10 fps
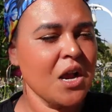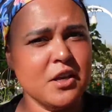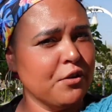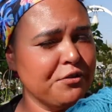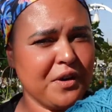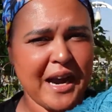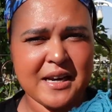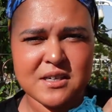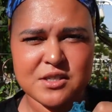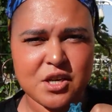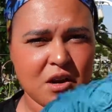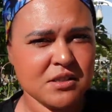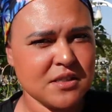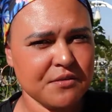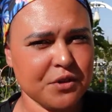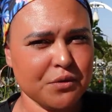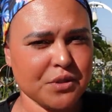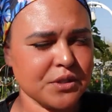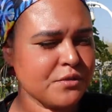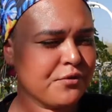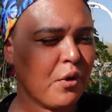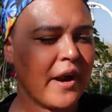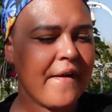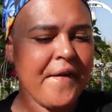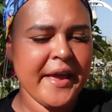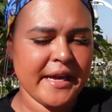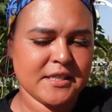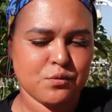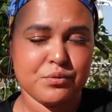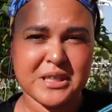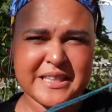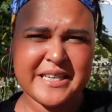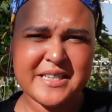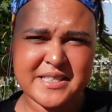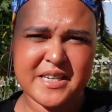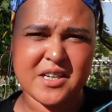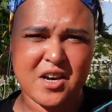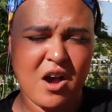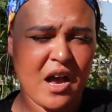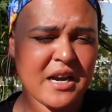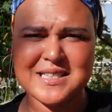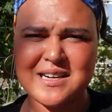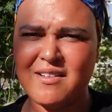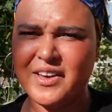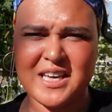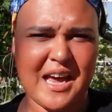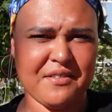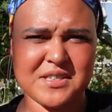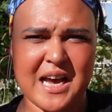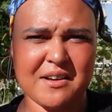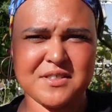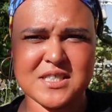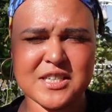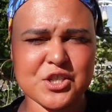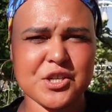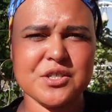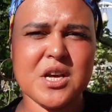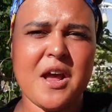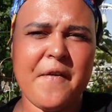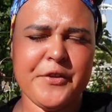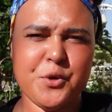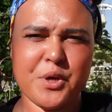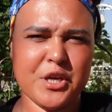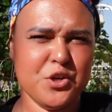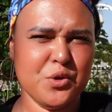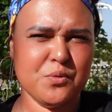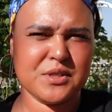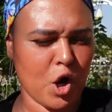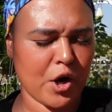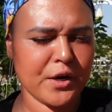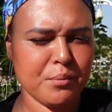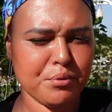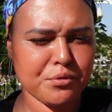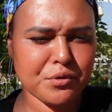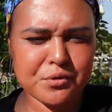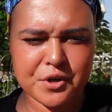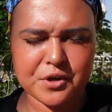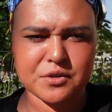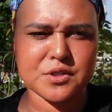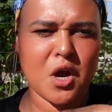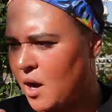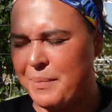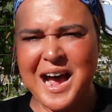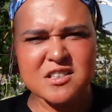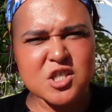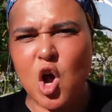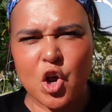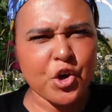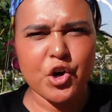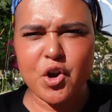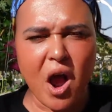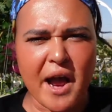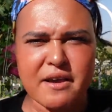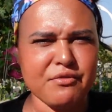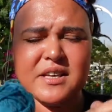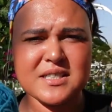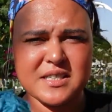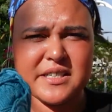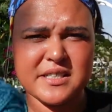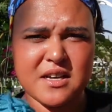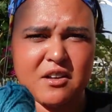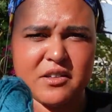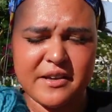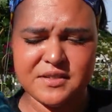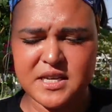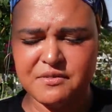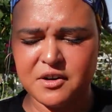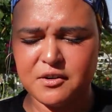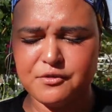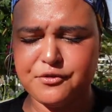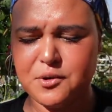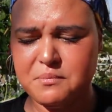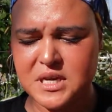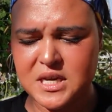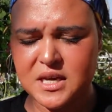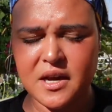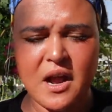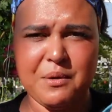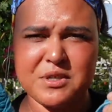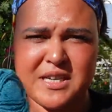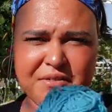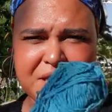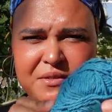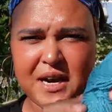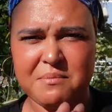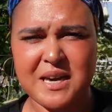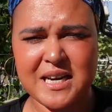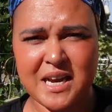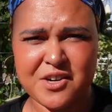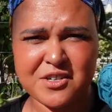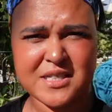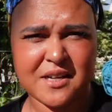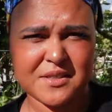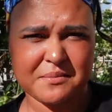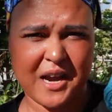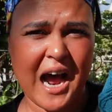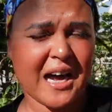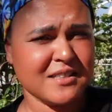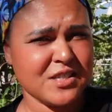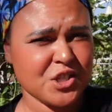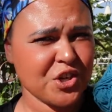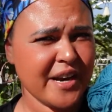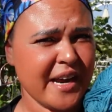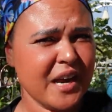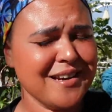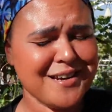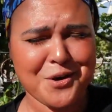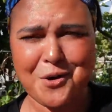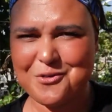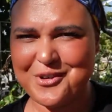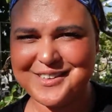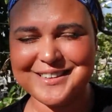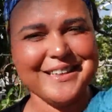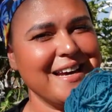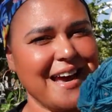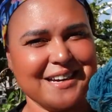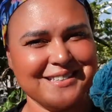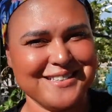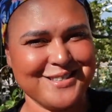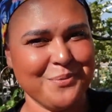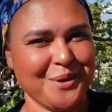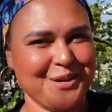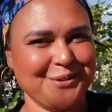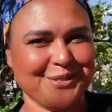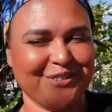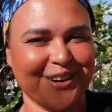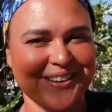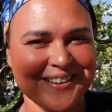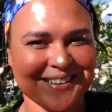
You'll find tons of uses for it. It's really easy to cut. It's not like you have to have scissors. You can use garden pruners, a box cutter knife. This is a lifesaver for me. I would definitely recommend getting yourself some cotton string, eco-friendly and super useful.